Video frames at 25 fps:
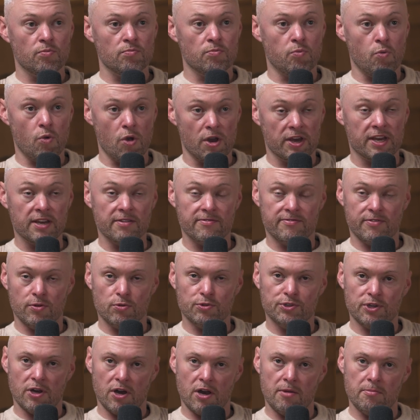working full
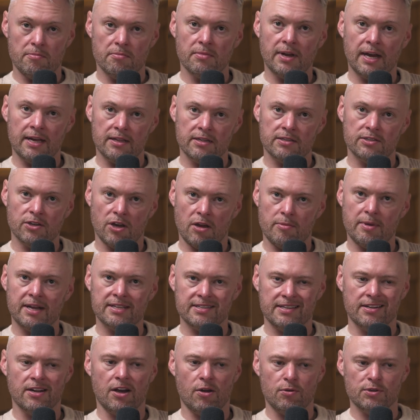time at the time, as
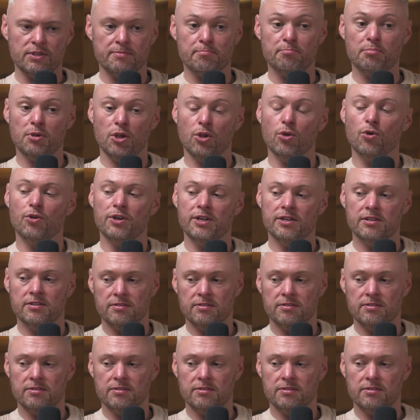in I was employed